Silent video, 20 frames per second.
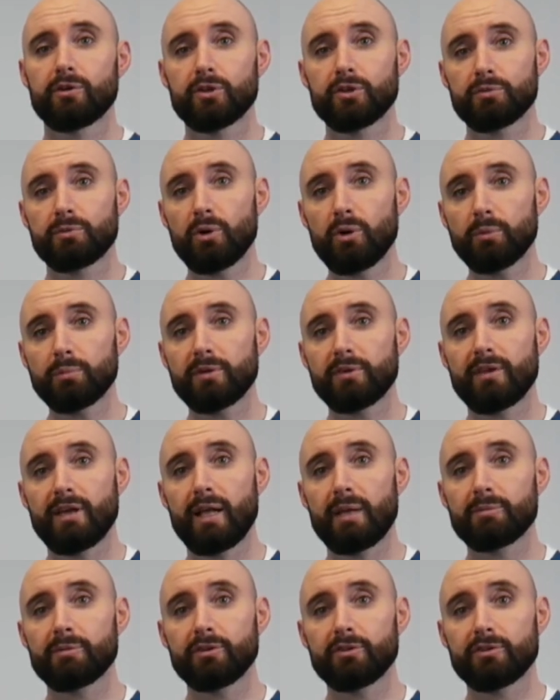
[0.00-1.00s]
So we hope this
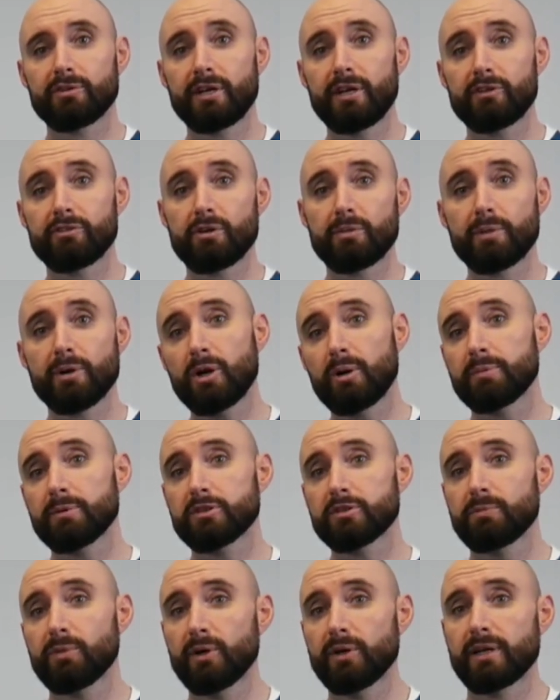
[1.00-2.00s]
helps and just clears up a couple
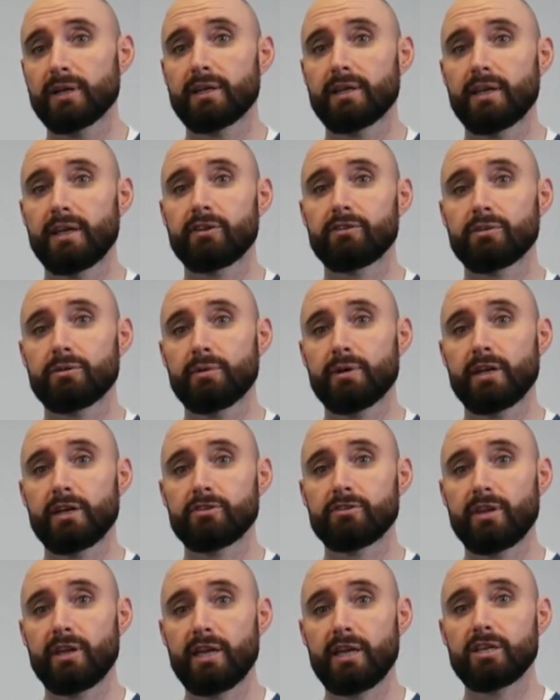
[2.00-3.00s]
of small little things in
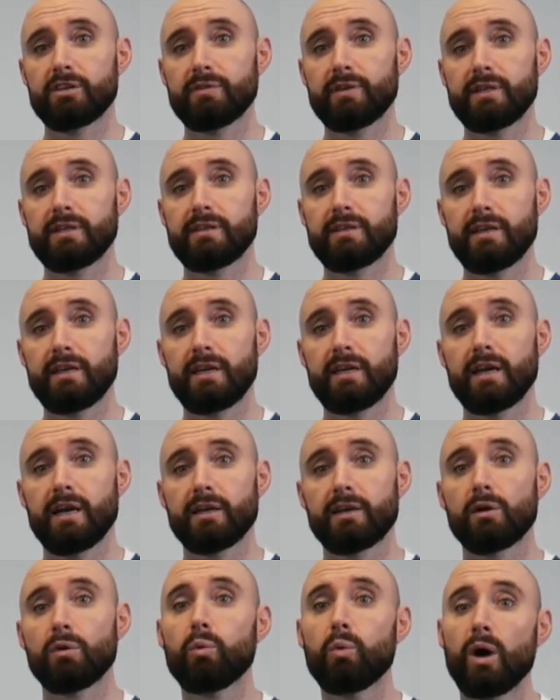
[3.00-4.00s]
relation to HVT
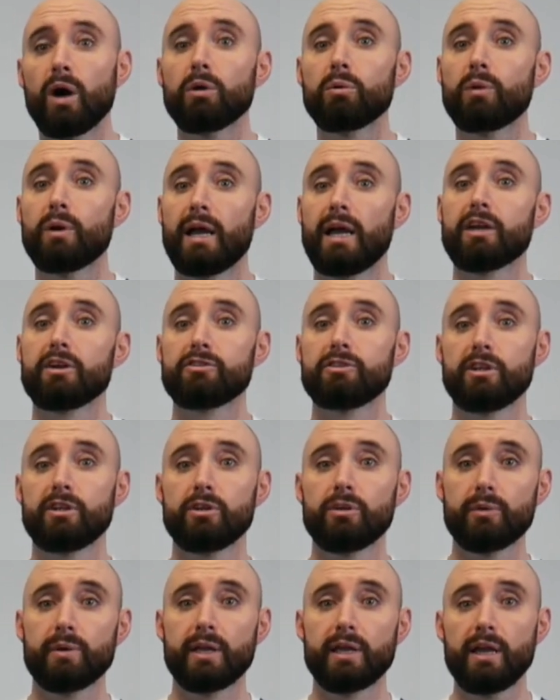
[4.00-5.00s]
and what we're actually
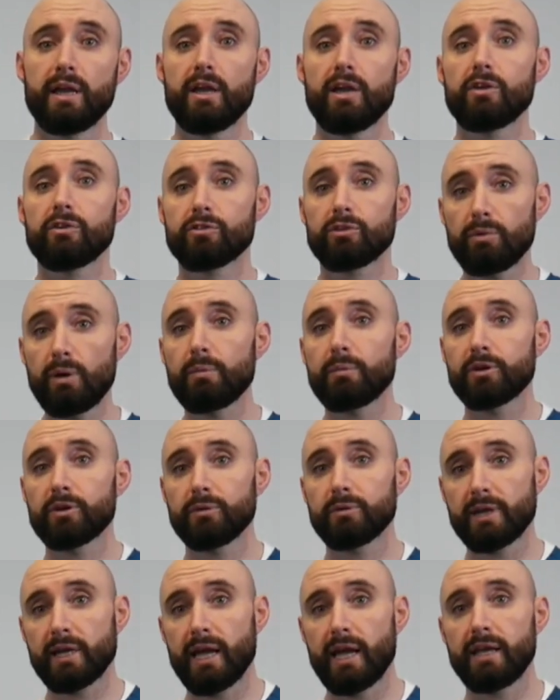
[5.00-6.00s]
doing. So what we're
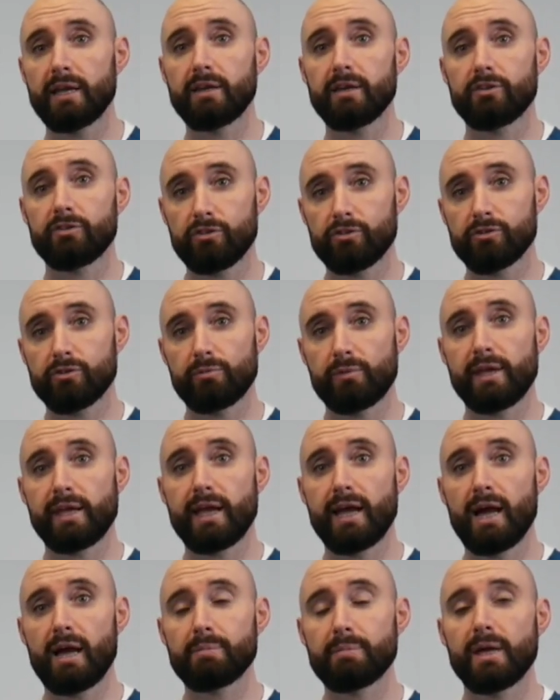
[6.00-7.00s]
doing again, just to
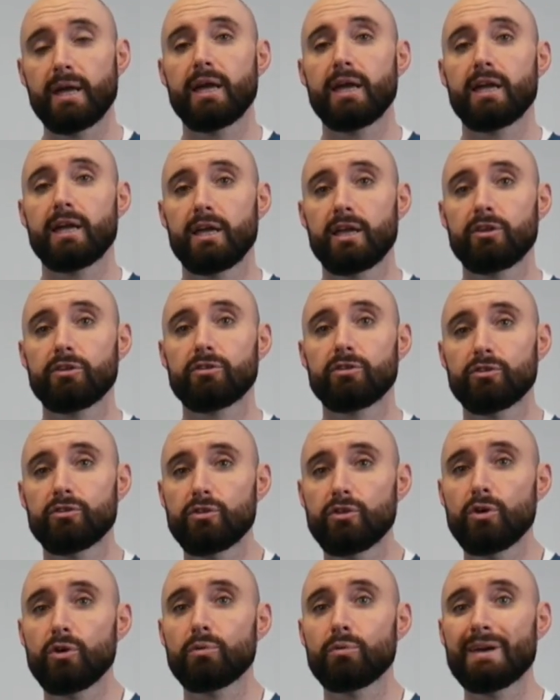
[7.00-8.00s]
recap, is
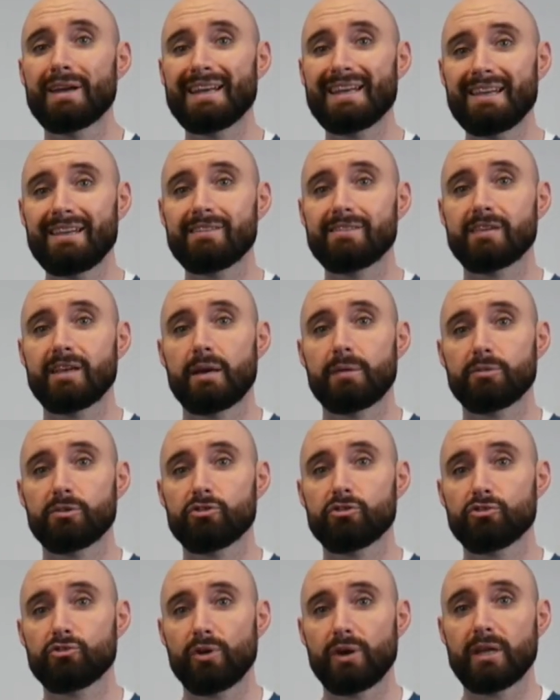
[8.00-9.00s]
to release a
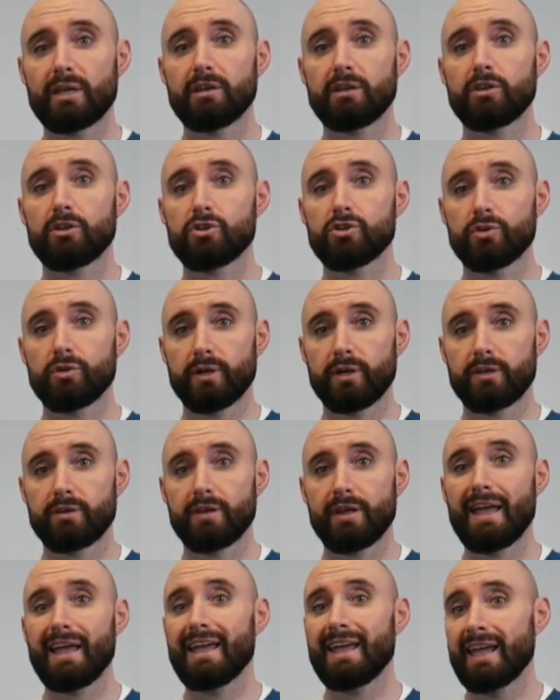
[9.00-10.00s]
restricted
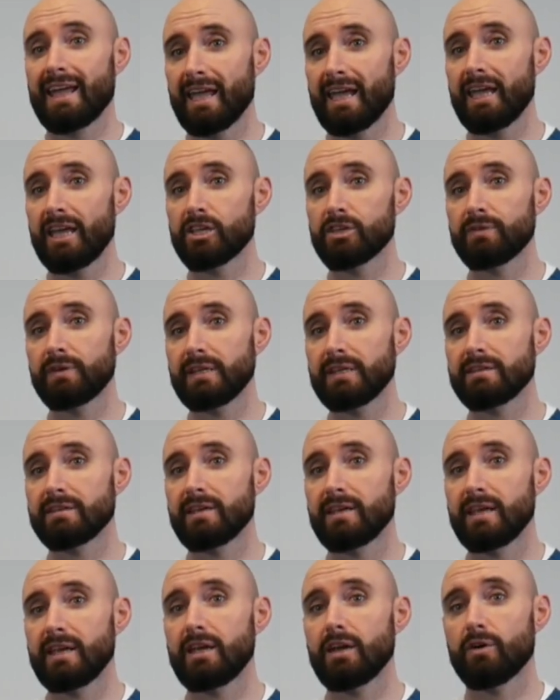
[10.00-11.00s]
joint. A
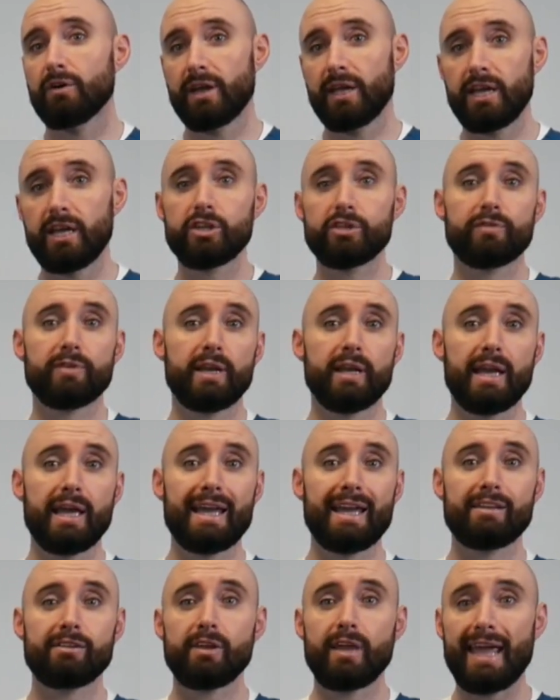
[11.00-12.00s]
HVT or
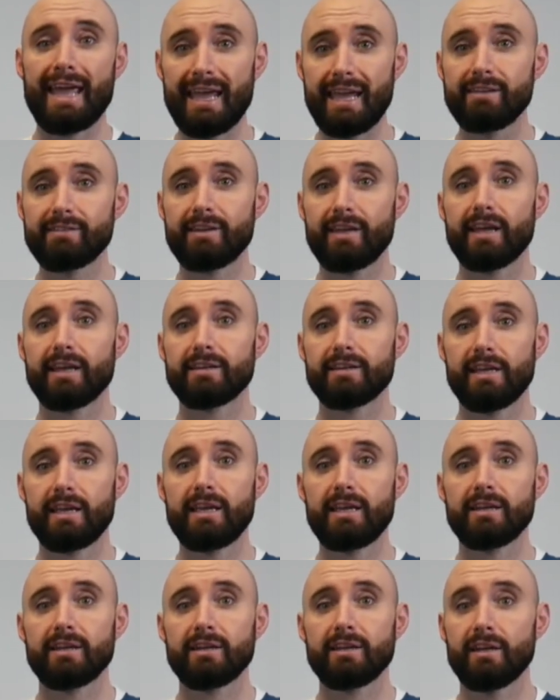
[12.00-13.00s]
HVLA is a
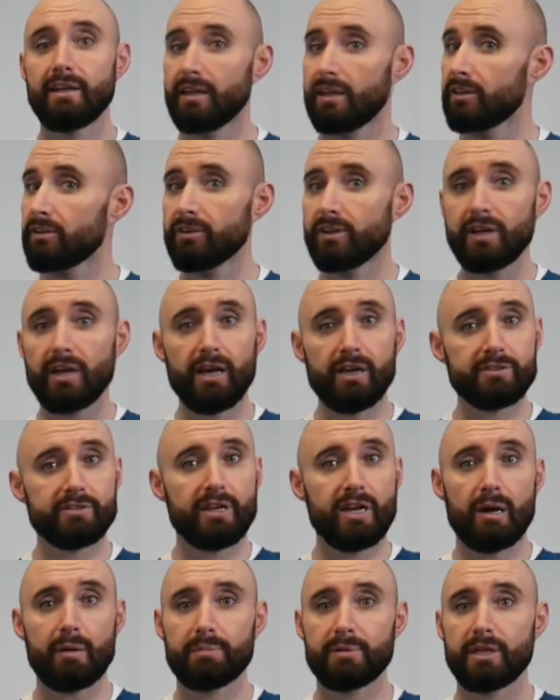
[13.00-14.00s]
technique. It is not
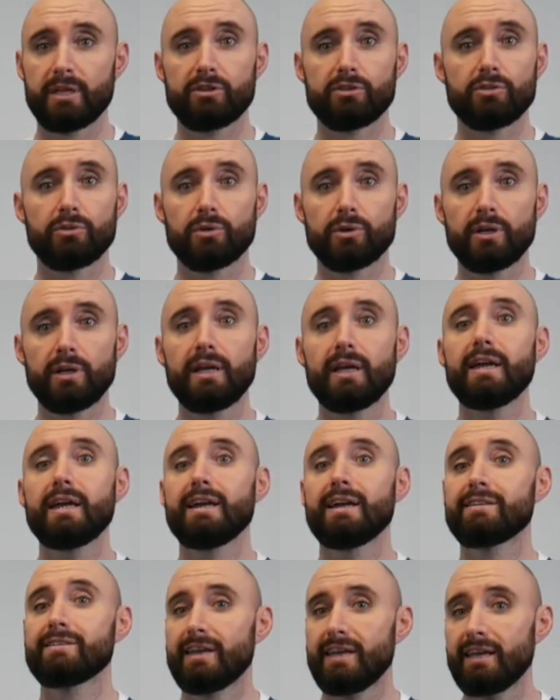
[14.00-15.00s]
osteopathy in total.
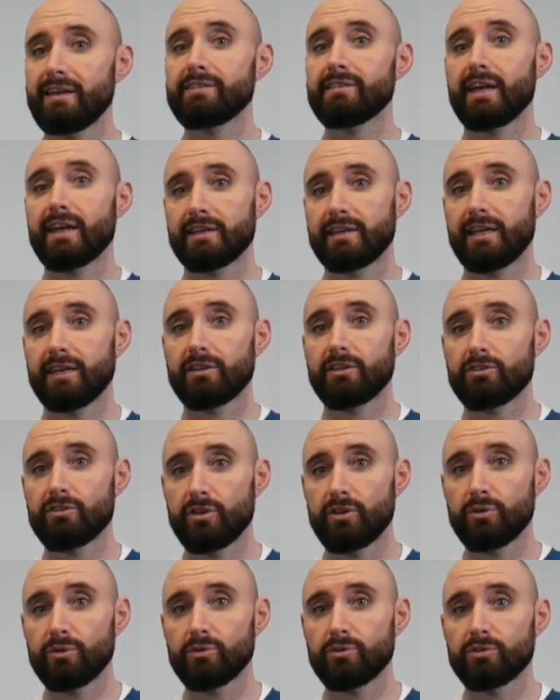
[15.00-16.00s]
It's a technique that's
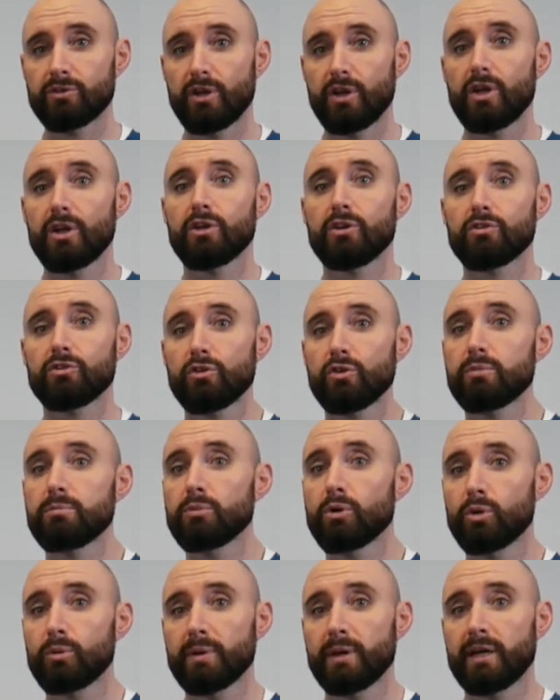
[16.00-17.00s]
used to
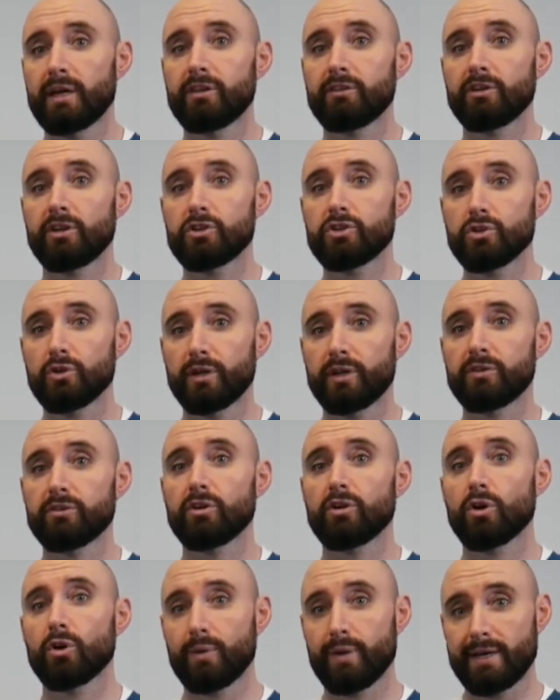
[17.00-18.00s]
mobilize a
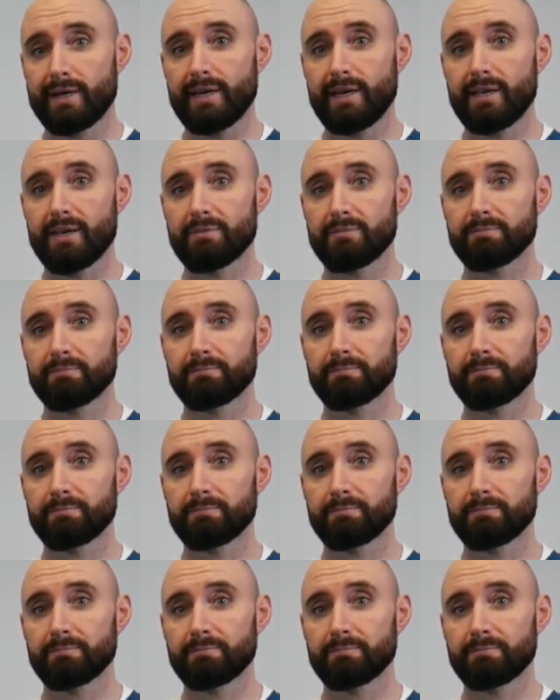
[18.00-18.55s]
joint quickly.